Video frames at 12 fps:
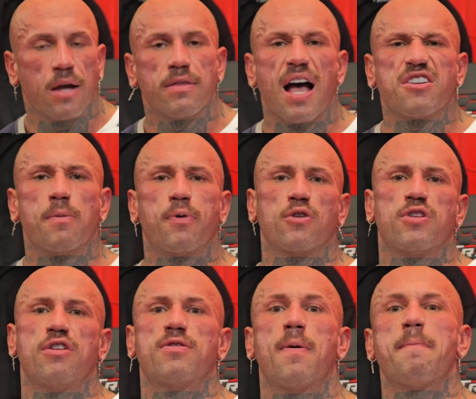Nitron Pro
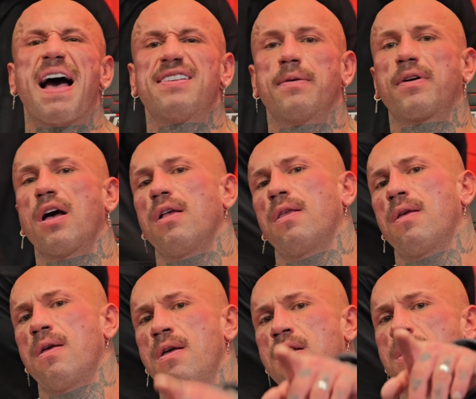Series Bicep Curl.
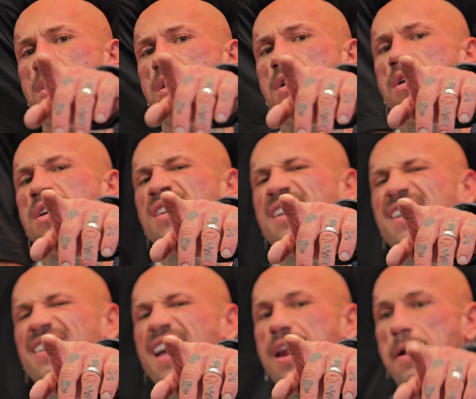
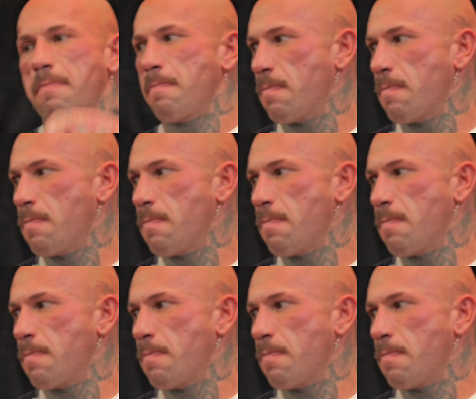Get it.